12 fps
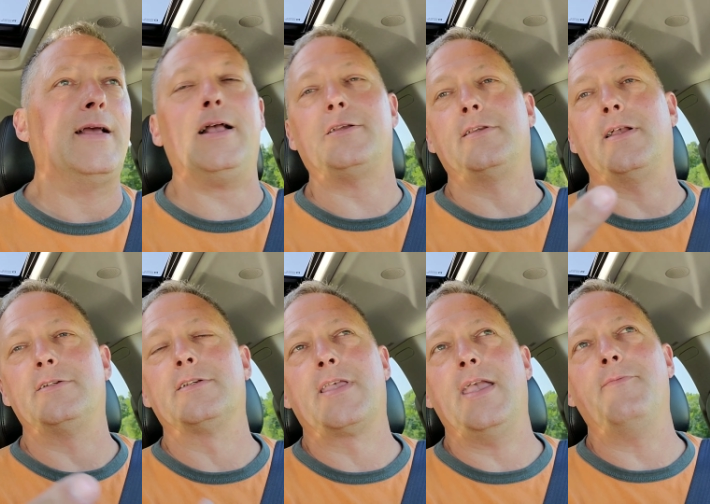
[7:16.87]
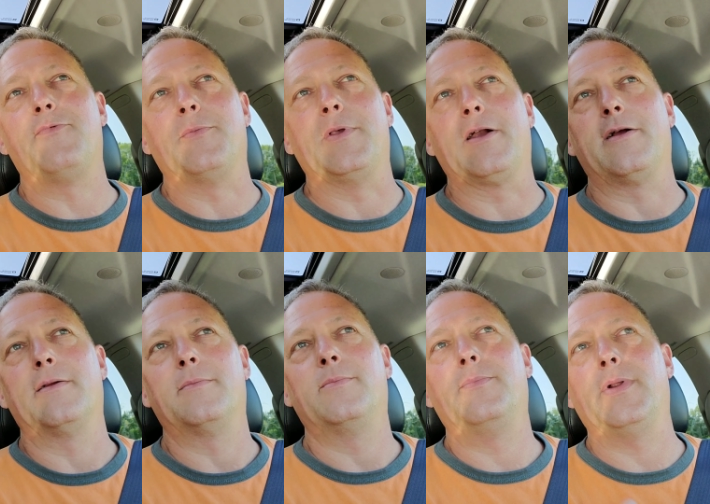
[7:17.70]
Actually, I just came from there,
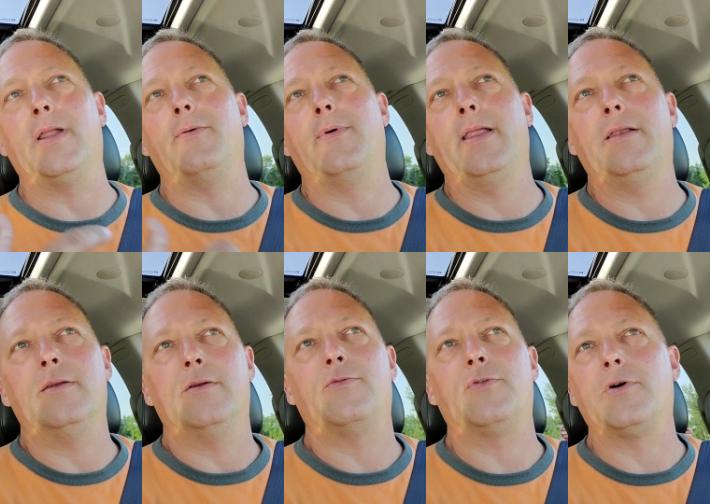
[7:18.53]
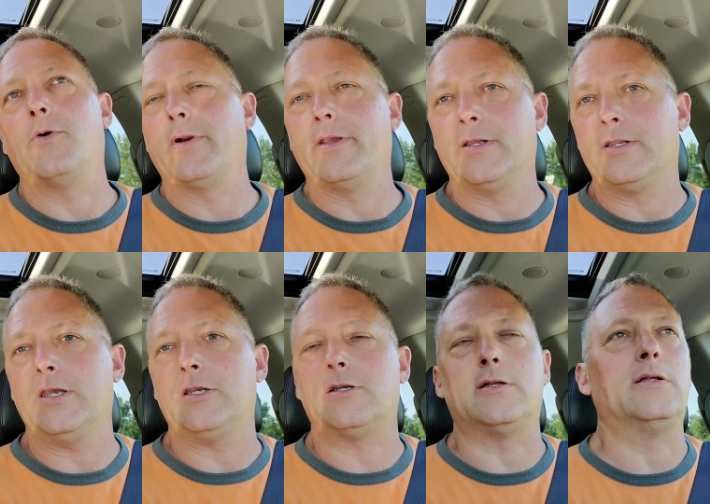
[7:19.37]
but I went for
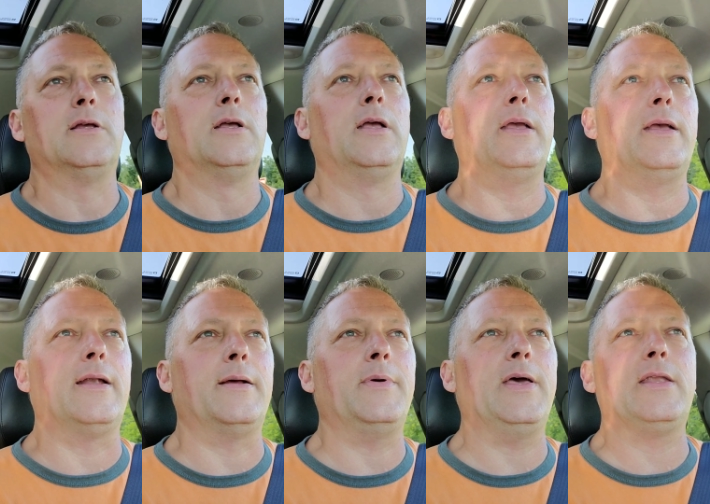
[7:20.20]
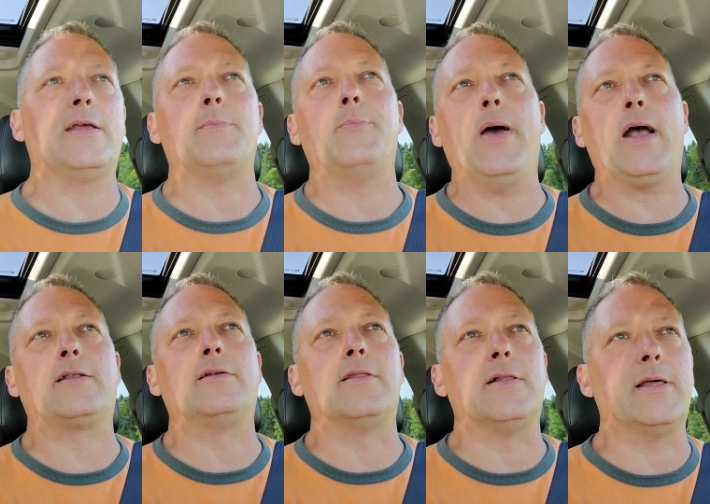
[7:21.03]
orientation, and I'm heading back
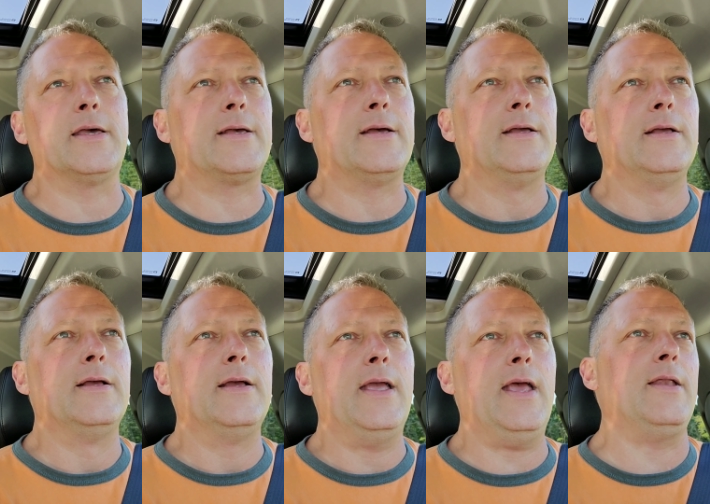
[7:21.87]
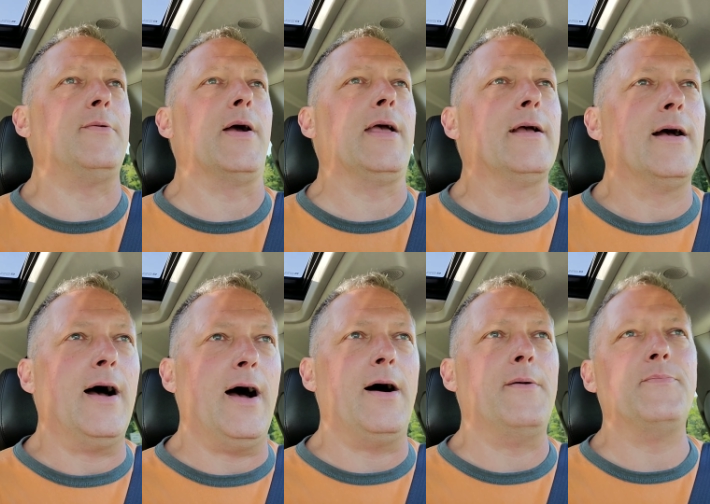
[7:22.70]
to the lake. Anyway,
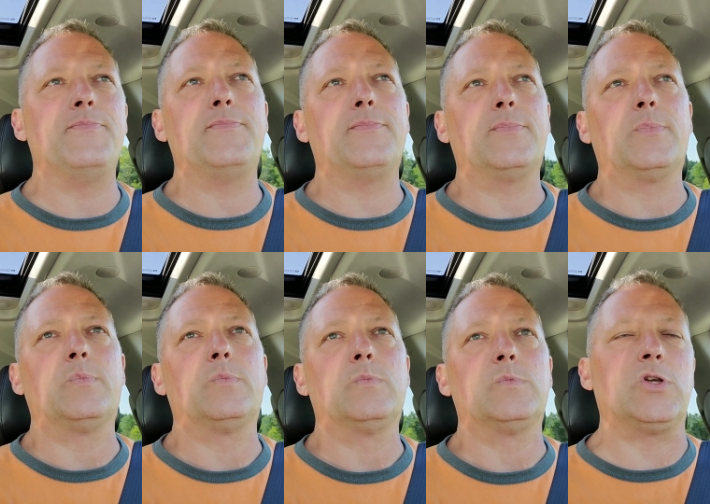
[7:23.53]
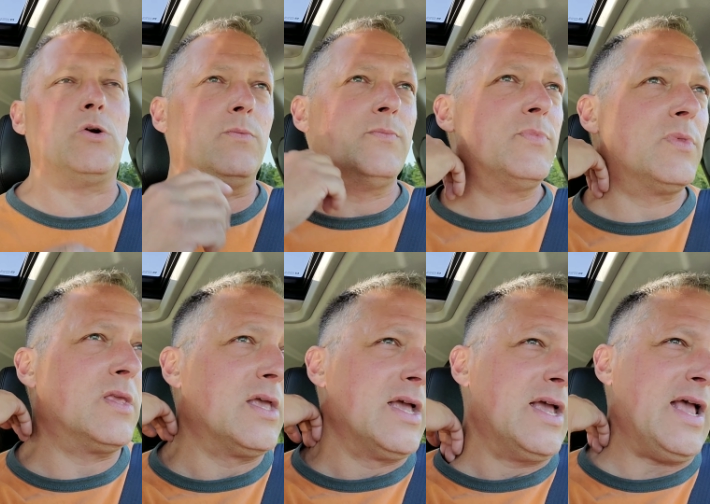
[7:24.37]
um, so
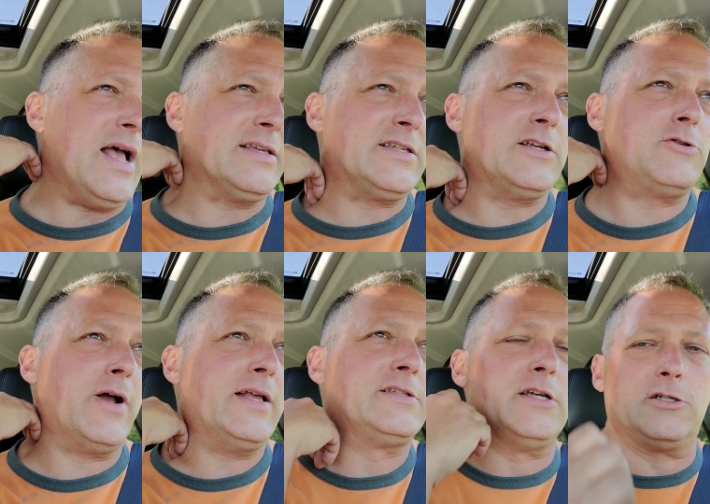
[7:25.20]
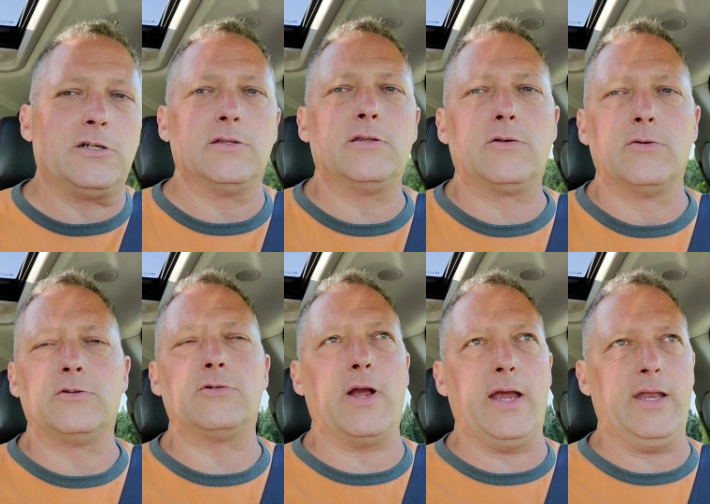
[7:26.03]
as I transition through
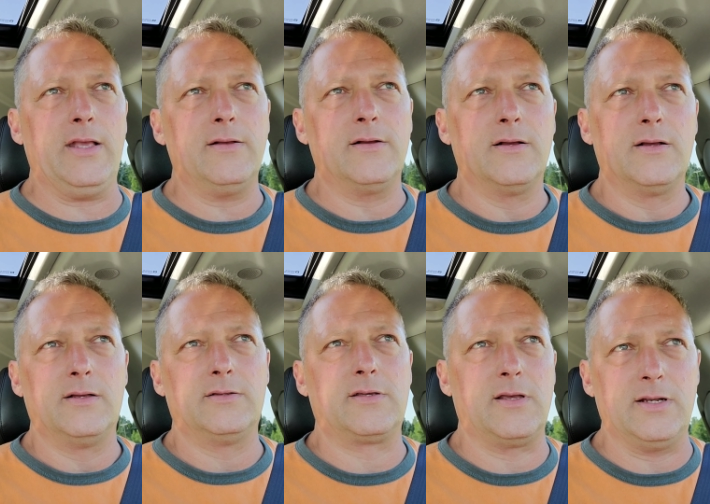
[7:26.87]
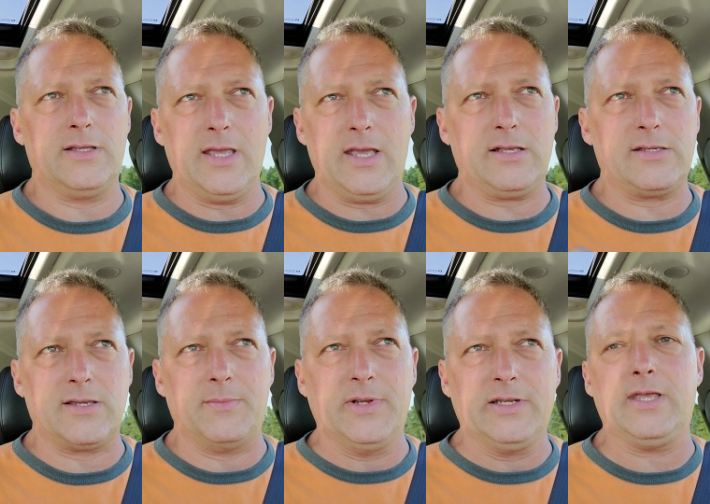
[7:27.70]
training, it's going to take
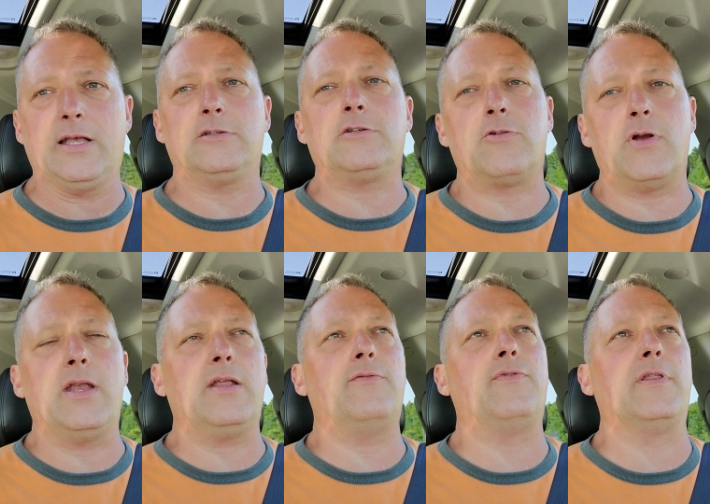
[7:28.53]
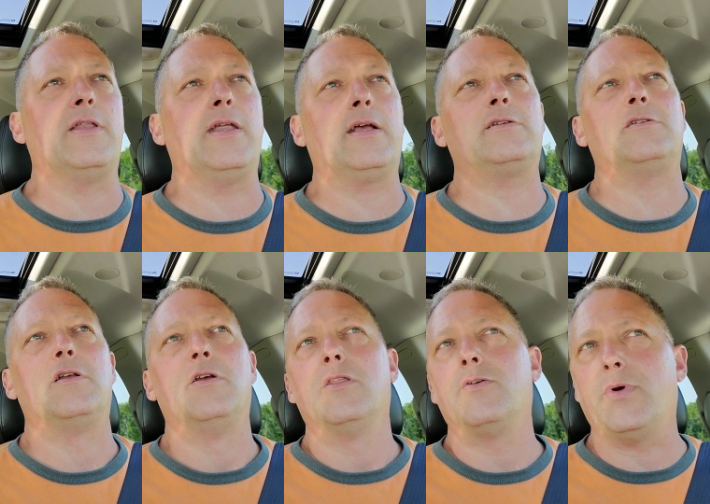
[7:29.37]
some intense training for the next
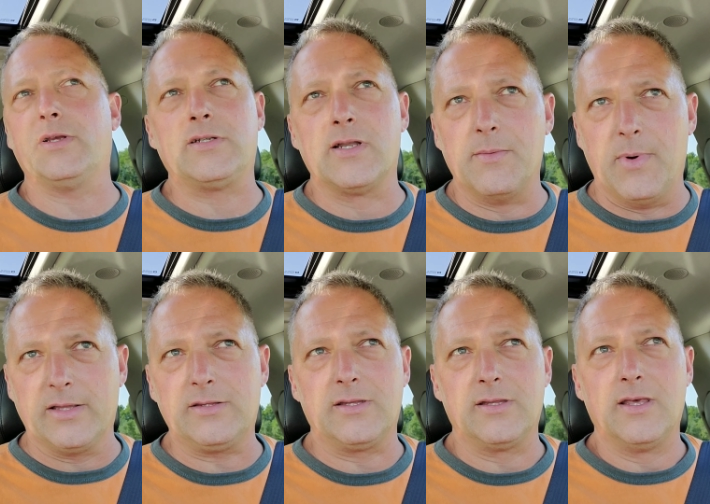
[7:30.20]
the rest of the month,